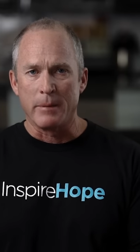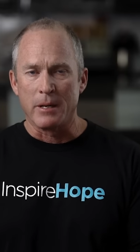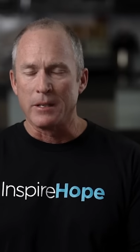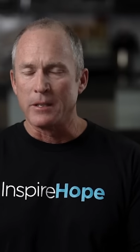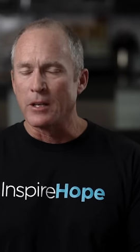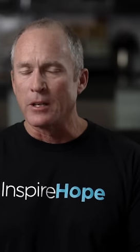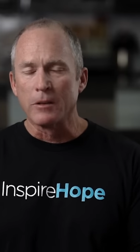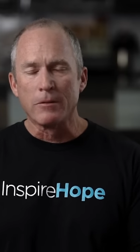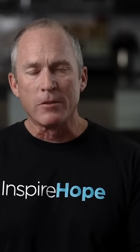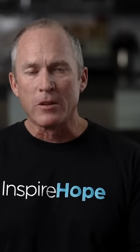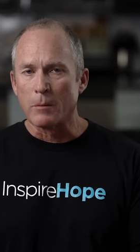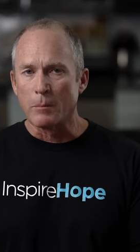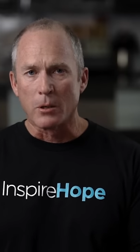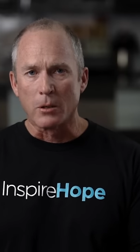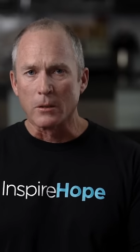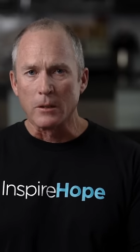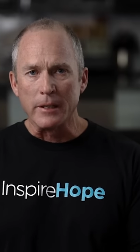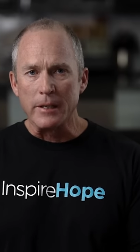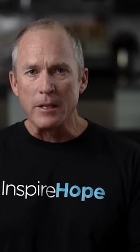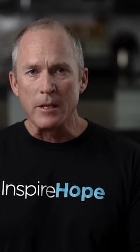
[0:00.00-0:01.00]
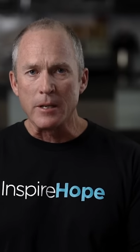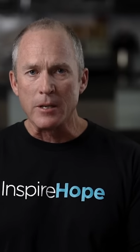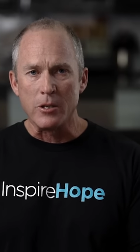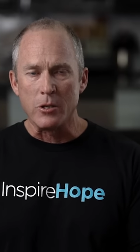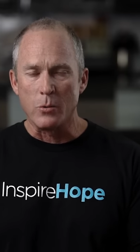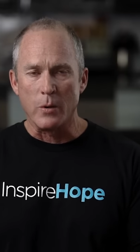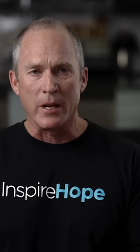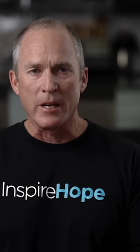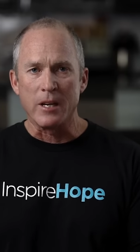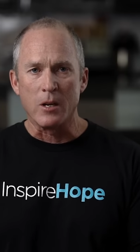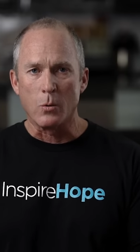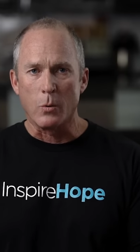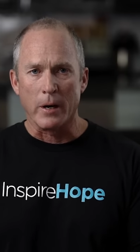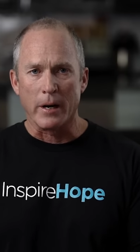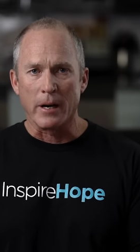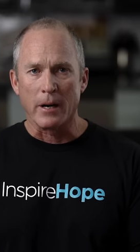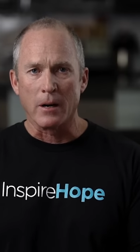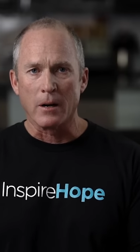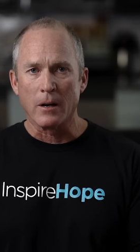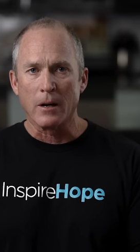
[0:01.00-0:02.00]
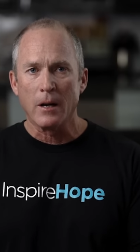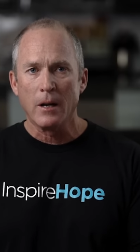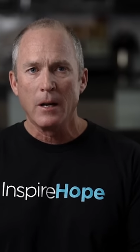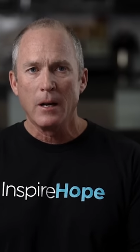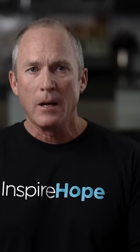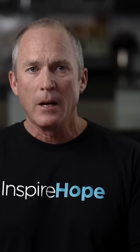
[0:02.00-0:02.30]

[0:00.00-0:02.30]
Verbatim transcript: and none of them are leading you anywhere.